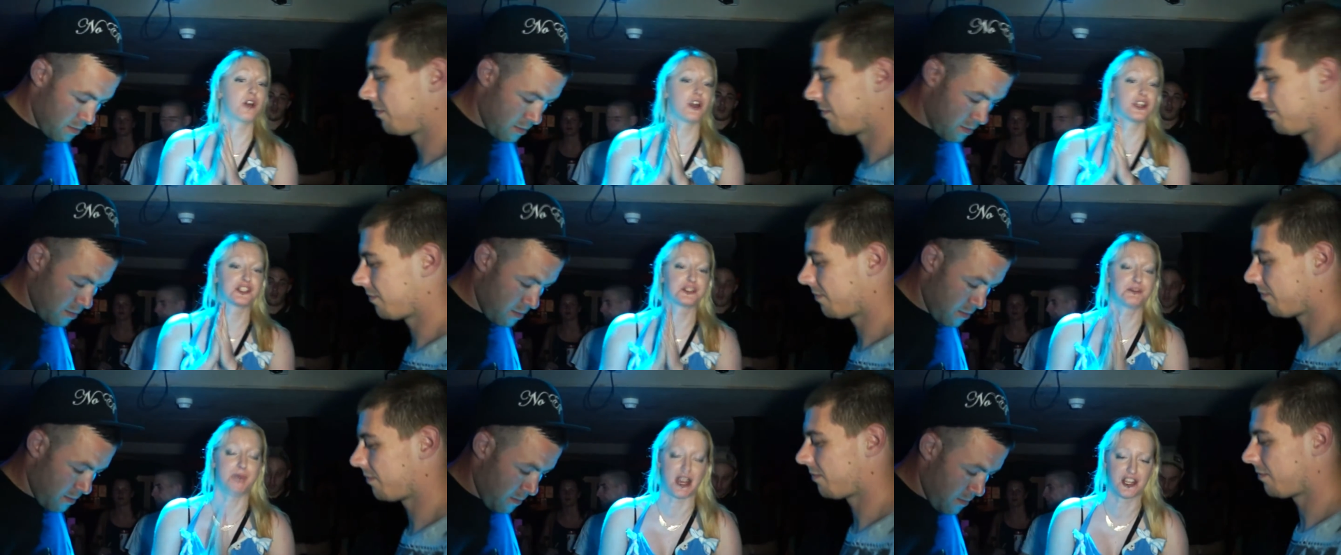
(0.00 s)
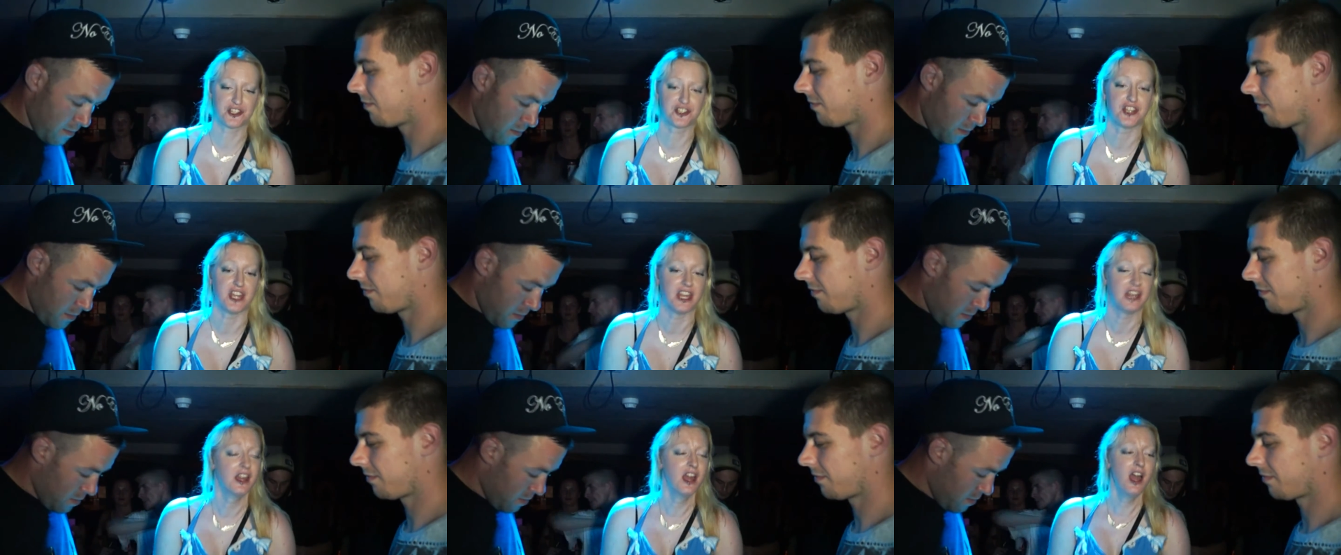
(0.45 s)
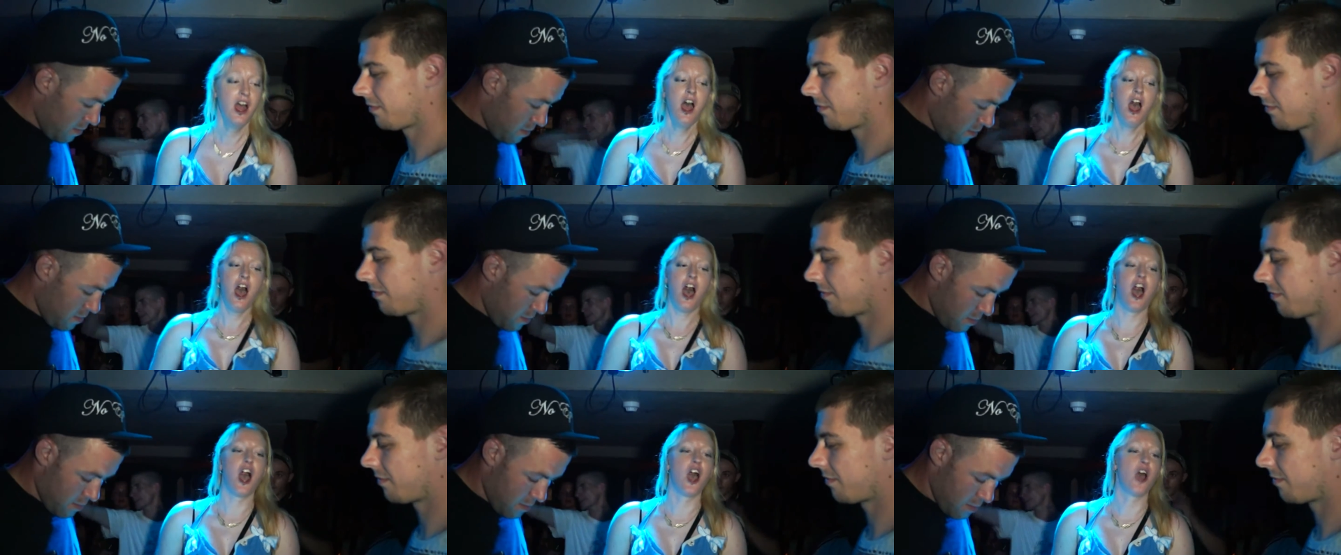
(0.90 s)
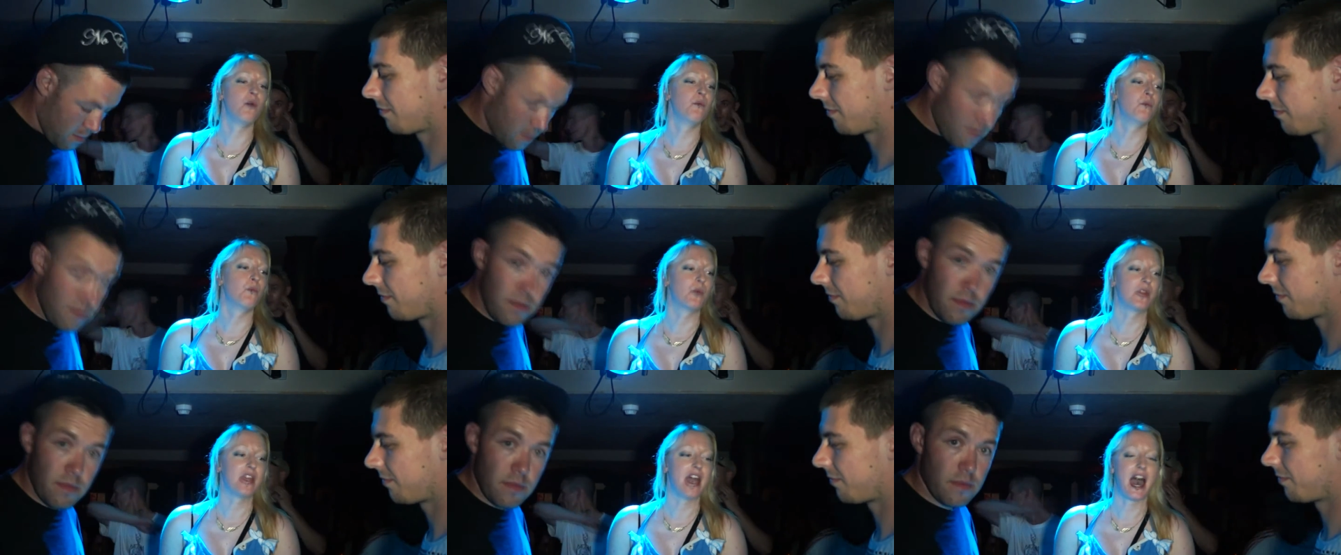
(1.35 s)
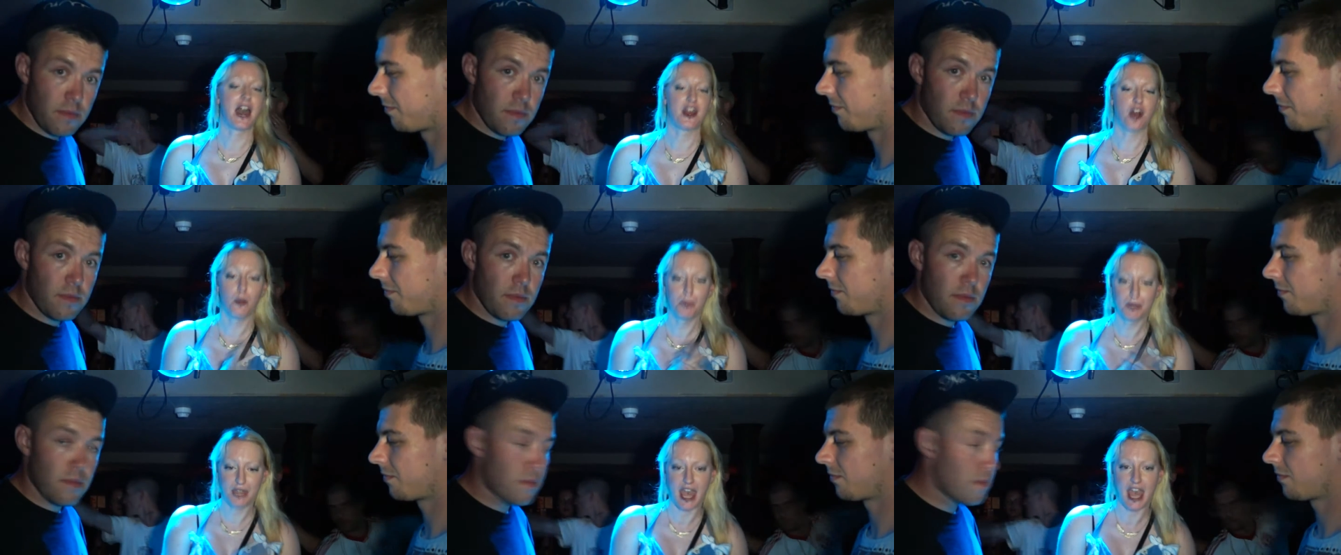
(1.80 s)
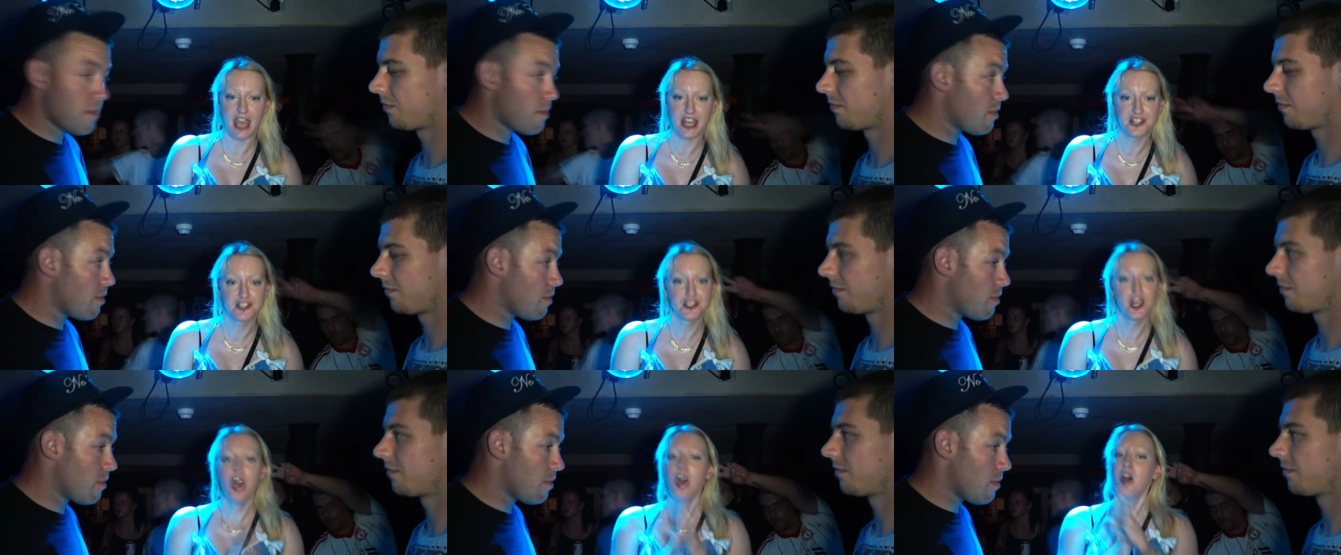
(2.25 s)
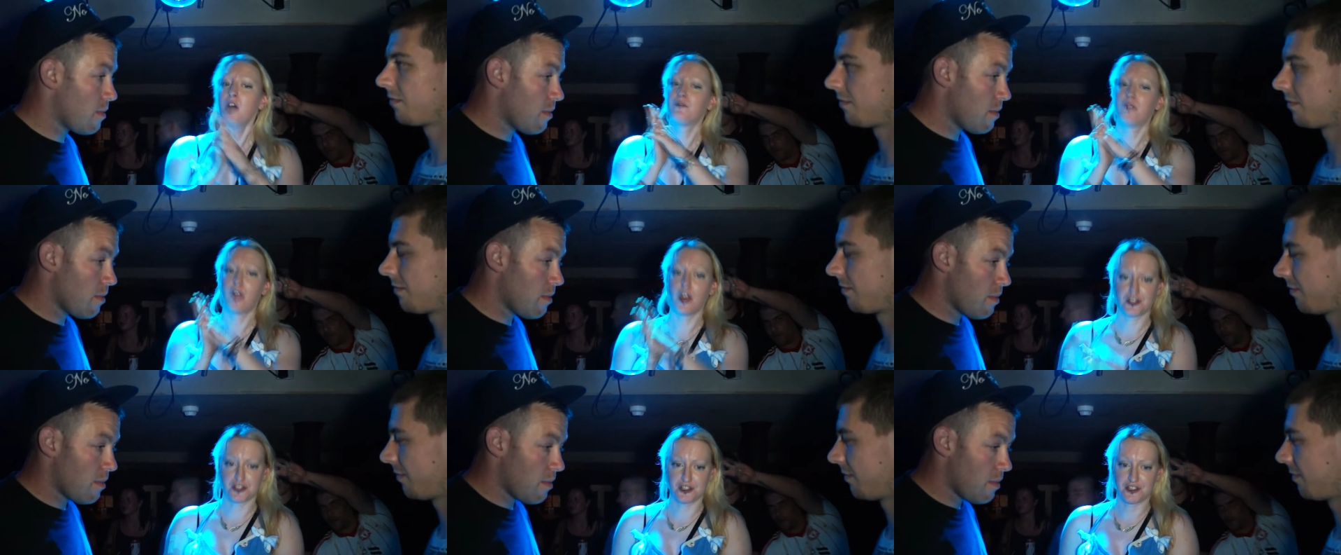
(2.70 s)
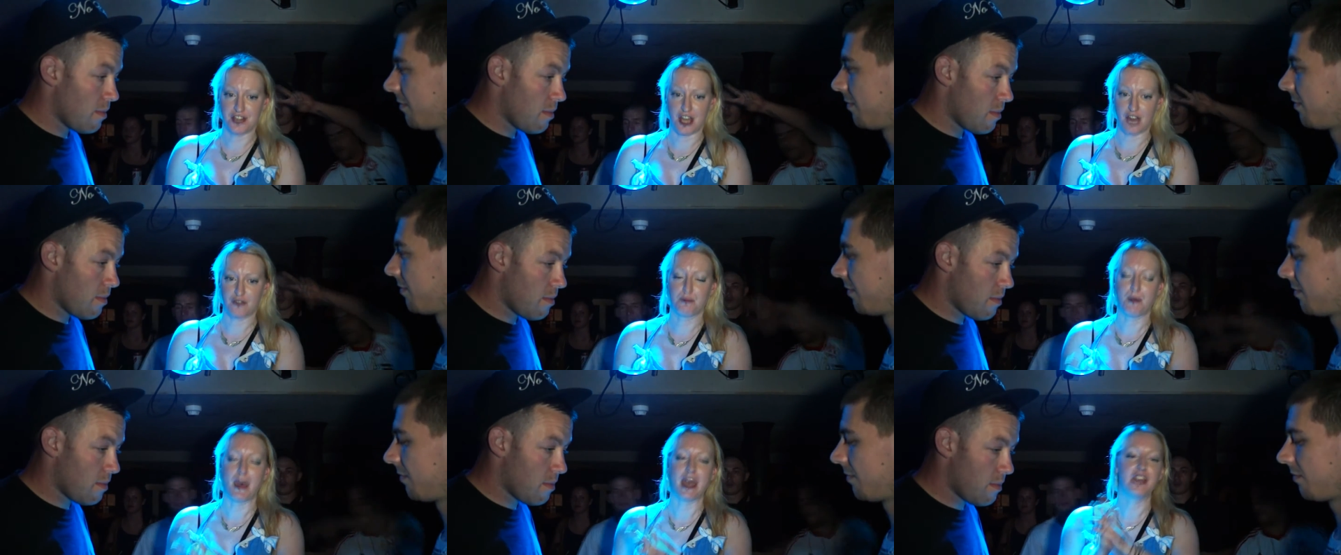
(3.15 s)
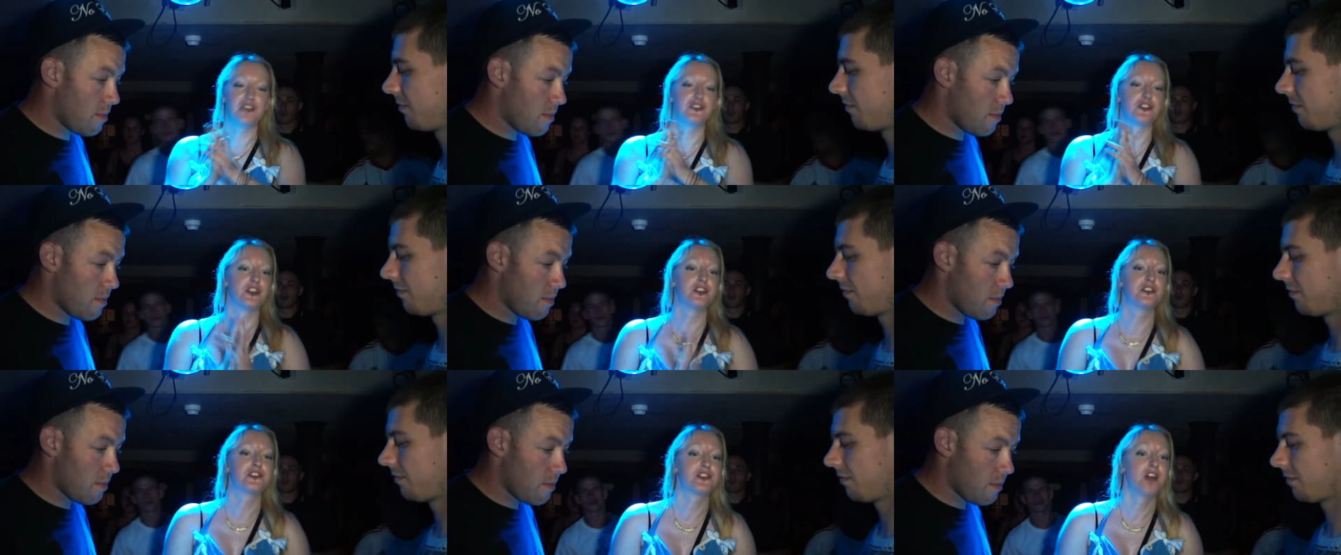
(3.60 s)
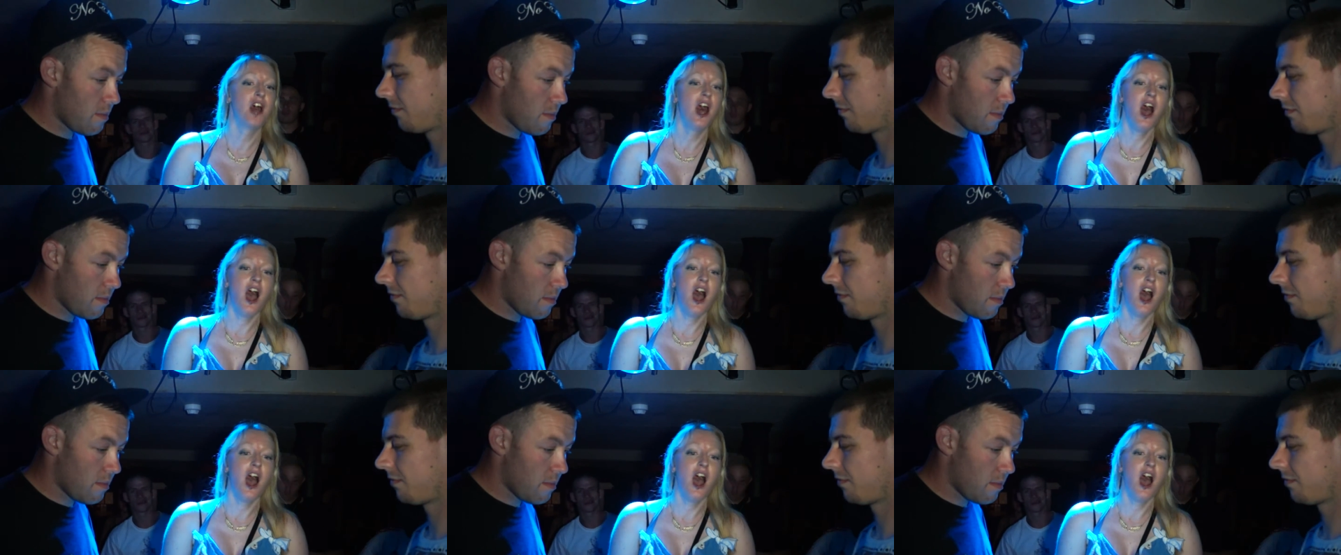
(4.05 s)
Speaker 1: guys smashed it. Um, we had Uppacase versus Def Majors.